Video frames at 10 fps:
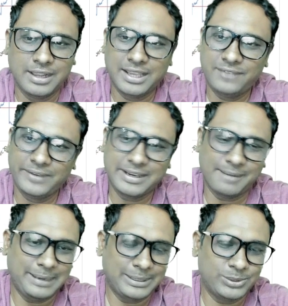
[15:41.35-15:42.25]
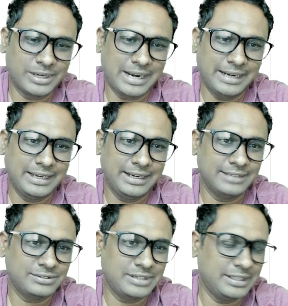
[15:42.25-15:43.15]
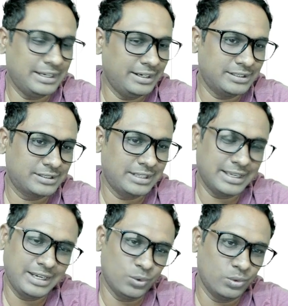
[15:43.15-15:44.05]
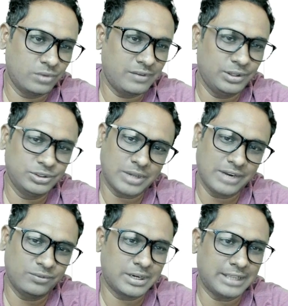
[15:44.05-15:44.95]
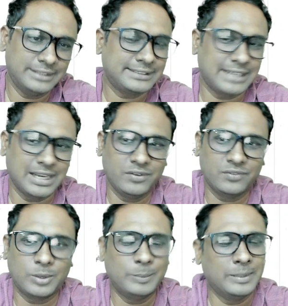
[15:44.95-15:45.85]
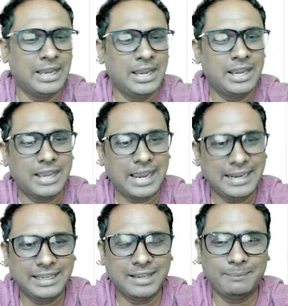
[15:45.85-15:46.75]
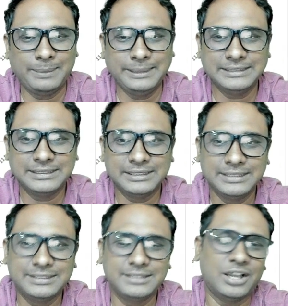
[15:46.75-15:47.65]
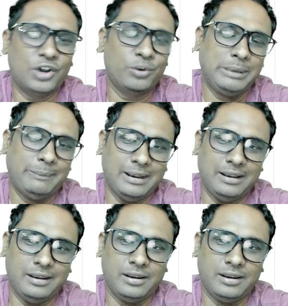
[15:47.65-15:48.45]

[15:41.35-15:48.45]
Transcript: If we come back to our IT industry, then it is clearly overvalued. So I would rather stay away from IT companies. This is how people